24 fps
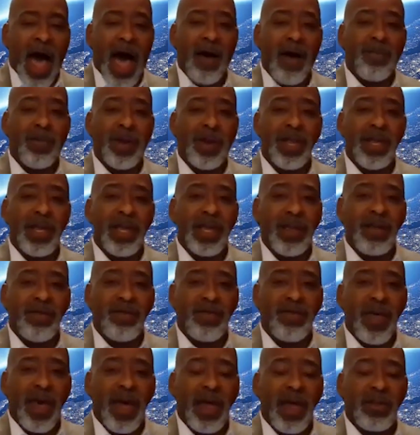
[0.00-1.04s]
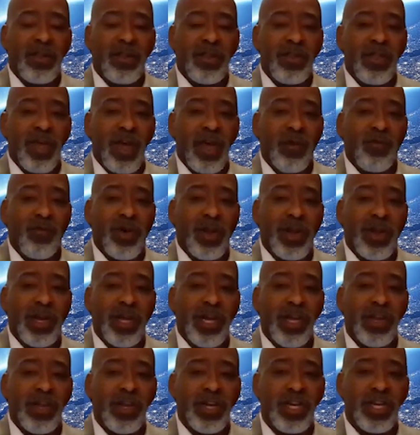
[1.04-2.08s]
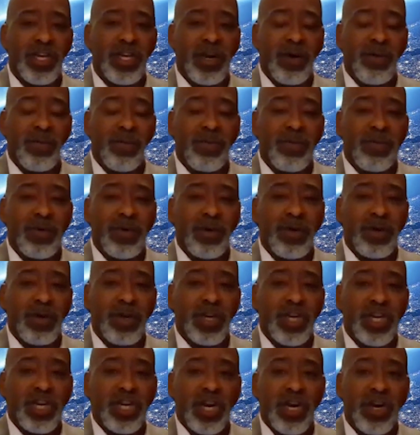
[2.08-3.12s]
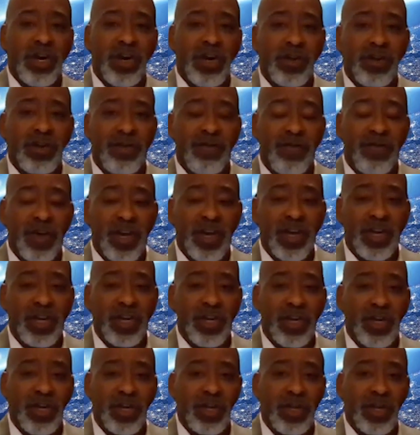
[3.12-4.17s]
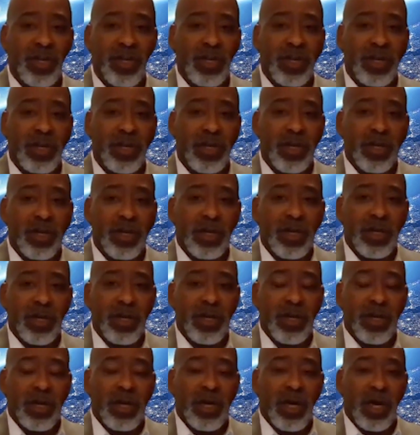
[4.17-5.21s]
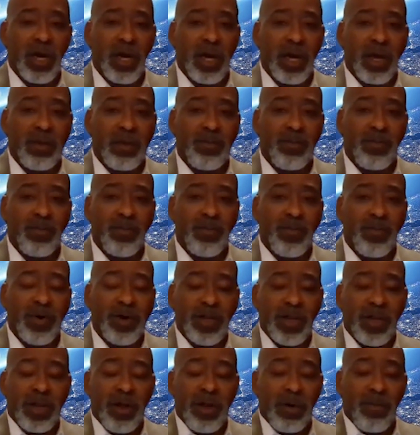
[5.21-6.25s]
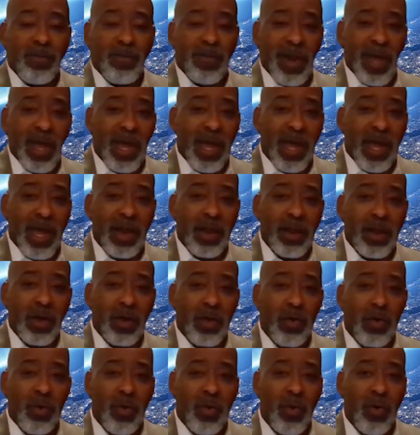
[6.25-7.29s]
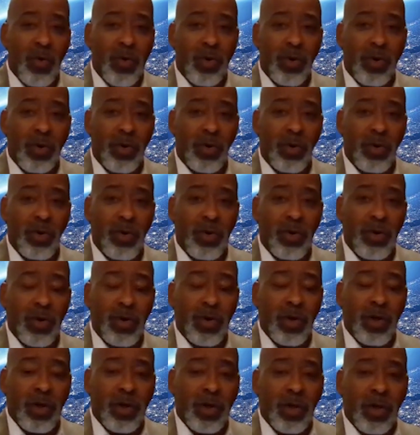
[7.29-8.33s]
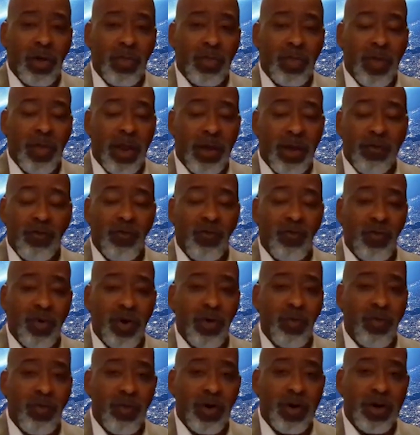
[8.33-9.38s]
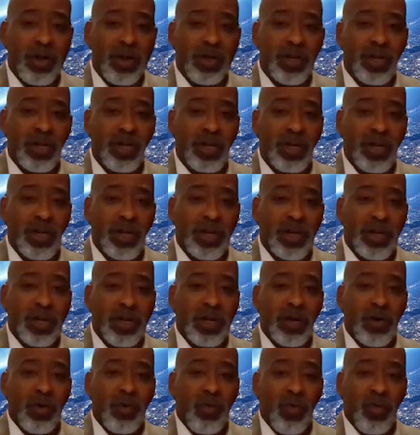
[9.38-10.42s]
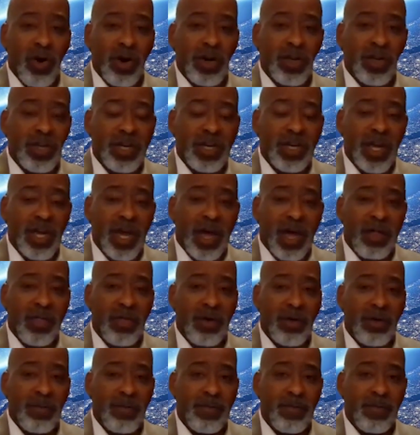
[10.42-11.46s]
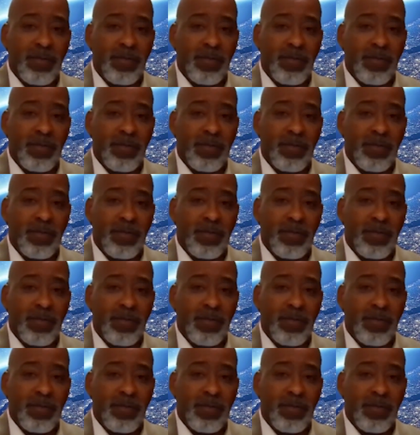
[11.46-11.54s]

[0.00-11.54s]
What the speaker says: I believe that when leadership shares a vision and put a plan in order, that if we would work together,